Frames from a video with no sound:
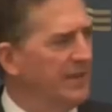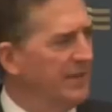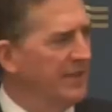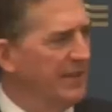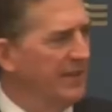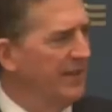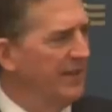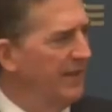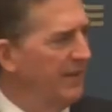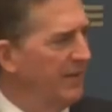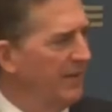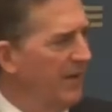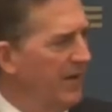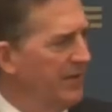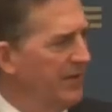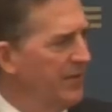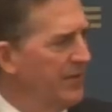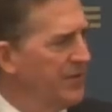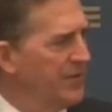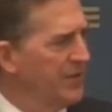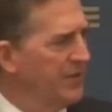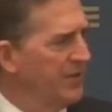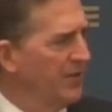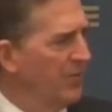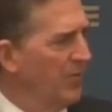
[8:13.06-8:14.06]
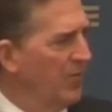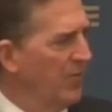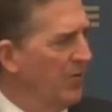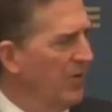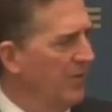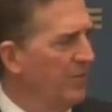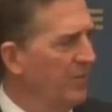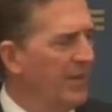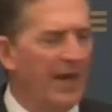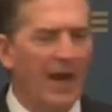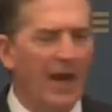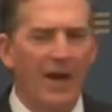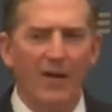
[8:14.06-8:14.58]
than others in the
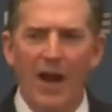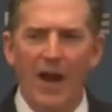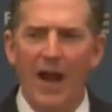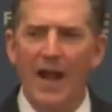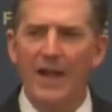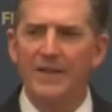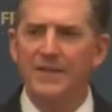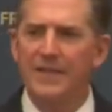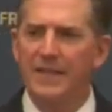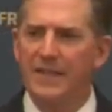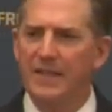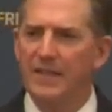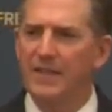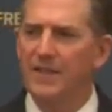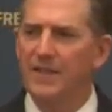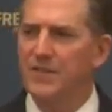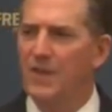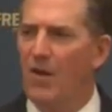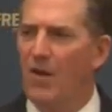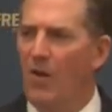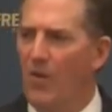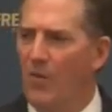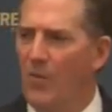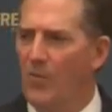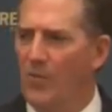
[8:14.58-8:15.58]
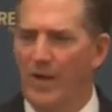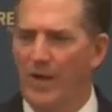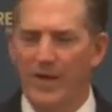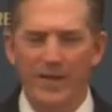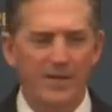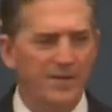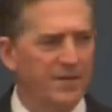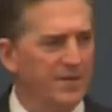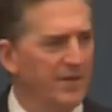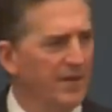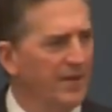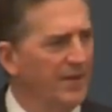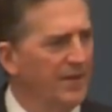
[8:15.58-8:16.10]
world, but our idea has
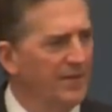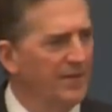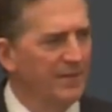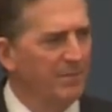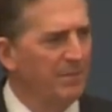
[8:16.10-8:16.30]
always